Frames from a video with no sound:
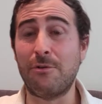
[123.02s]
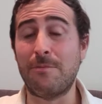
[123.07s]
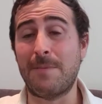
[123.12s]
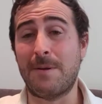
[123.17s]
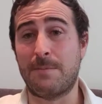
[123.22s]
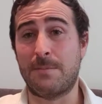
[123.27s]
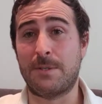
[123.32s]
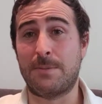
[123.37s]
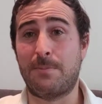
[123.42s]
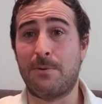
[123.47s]
new
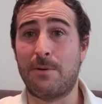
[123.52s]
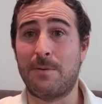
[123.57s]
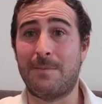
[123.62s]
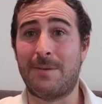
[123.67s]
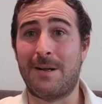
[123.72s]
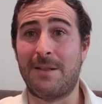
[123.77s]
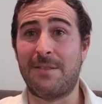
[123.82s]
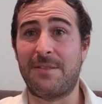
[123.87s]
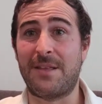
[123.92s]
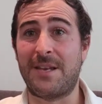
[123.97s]
members per
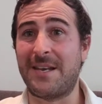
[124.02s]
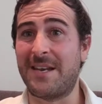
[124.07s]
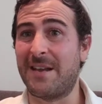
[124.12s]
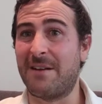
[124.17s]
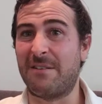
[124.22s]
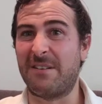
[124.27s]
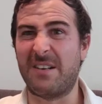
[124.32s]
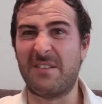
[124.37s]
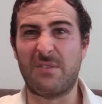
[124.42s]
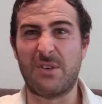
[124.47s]
month, and
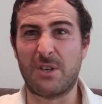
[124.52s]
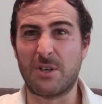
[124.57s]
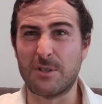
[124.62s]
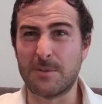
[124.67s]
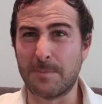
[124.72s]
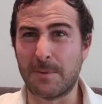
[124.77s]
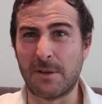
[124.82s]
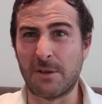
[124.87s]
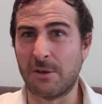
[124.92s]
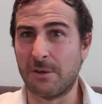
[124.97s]
now it never
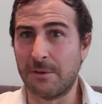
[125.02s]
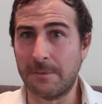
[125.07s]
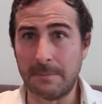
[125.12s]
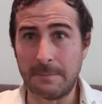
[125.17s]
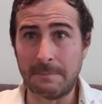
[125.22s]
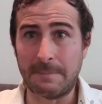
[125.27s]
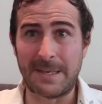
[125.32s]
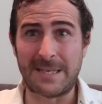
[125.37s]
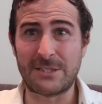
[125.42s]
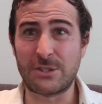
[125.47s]
goes below
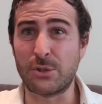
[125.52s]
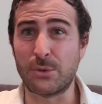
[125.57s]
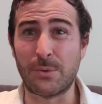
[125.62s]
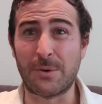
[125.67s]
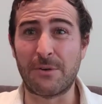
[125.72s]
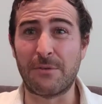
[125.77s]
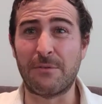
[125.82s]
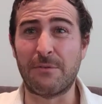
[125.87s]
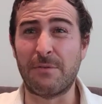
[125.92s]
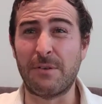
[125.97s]
about
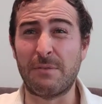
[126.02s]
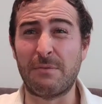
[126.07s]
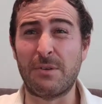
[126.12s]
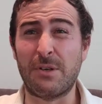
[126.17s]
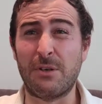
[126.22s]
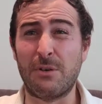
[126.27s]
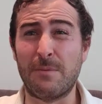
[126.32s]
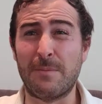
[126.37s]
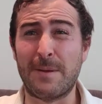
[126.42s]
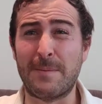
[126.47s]

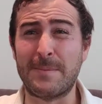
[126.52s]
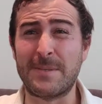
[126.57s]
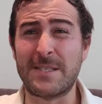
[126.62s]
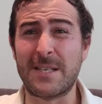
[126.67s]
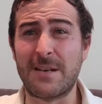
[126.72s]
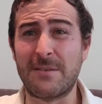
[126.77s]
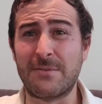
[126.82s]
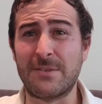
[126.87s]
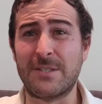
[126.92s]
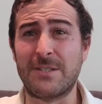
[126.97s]
250 new
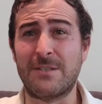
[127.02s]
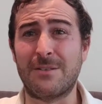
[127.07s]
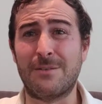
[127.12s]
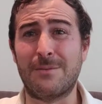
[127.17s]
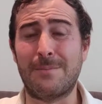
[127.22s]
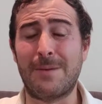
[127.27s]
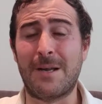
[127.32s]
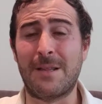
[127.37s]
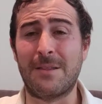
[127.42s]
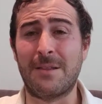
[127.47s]
members every
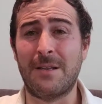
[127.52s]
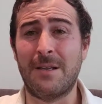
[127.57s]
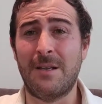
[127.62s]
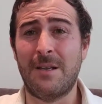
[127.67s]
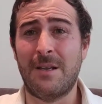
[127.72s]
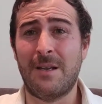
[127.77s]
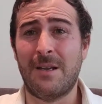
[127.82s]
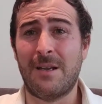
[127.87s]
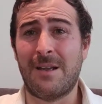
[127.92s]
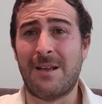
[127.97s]
single month.
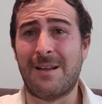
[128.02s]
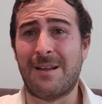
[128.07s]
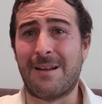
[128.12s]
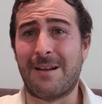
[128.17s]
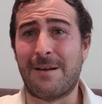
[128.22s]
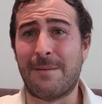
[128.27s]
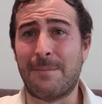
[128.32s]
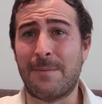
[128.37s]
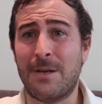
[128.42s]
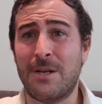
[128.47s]

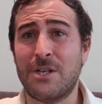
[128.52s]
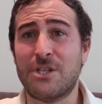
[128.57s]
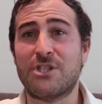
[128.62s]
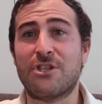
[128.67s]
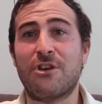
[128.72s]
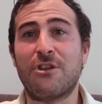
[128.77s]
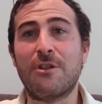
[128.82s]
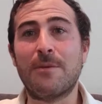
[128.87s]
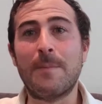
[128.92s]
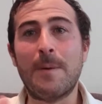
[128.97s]
Um,
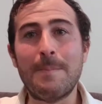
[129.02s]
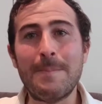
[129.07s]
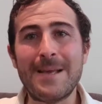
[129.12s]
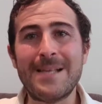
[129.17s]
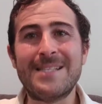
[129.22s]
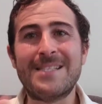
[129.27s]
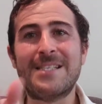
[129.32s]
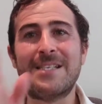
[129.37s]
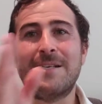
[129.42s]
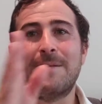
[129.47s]
so the
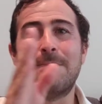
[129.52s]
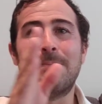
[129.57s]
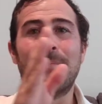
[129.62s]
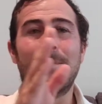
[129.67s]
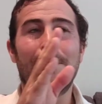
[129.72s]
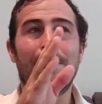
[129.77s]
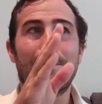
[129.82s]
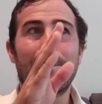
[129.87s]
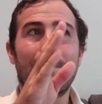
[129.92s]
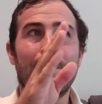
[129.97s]
momentum
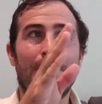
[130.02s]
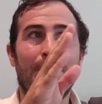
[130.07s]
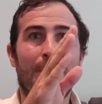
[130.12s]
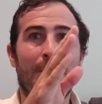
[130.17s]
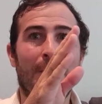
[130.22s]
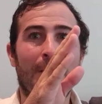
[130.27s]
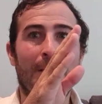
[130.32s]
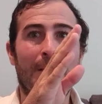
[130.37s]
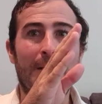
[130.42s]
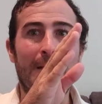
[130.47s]

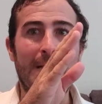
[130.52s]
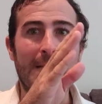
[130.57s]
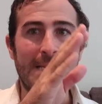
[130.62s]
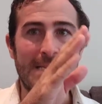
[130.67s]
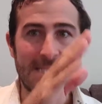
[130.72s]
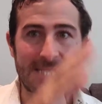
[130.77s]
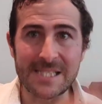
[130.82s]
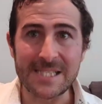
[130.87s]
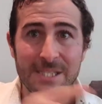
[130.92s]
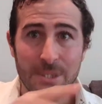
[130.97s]

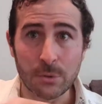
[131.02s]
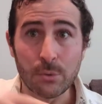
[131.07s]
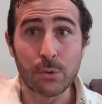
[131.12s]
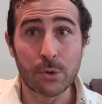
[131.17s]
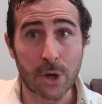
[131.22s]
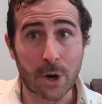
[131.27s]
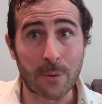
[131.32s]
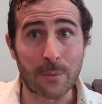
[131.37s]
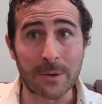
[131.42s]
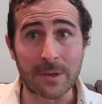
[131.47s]
is still
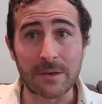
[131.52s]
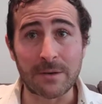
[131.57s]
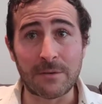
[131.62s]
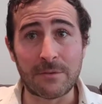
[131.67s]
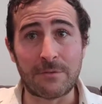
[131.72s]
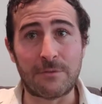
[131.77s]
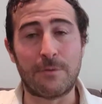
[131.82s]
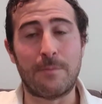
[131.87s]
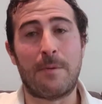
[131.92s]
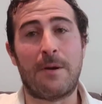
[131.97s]
going
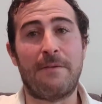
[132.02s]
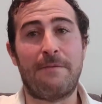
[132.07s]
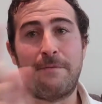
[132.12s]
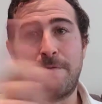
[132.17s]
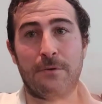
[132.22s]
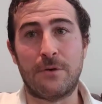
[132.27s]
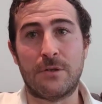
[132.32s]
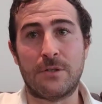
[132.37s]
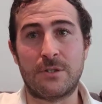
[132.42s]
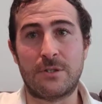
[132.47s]
from my
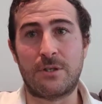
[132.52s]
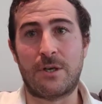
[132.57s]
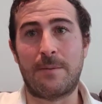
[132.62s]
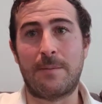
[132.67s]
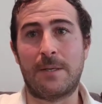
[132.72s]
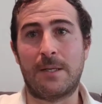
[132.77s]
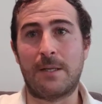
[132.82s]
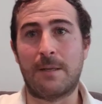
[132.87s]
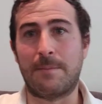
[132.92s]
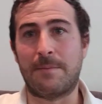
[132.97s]
first
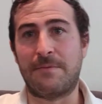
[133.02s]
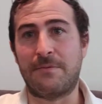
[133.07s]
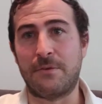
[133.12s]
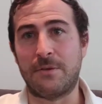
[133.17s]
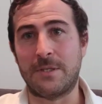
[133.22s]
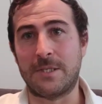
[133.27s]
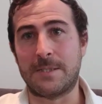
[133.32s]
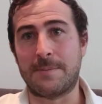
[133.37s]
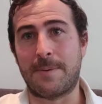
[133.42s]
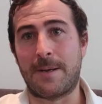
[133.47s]
Diamond Club a
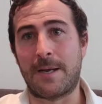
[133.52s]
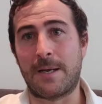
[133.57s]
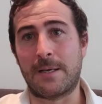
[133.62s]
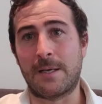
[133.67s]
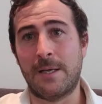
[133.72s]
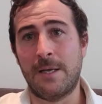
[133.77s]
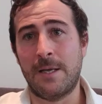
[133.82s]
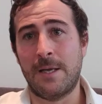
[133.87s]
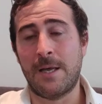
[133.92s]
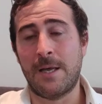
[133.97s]
few years back.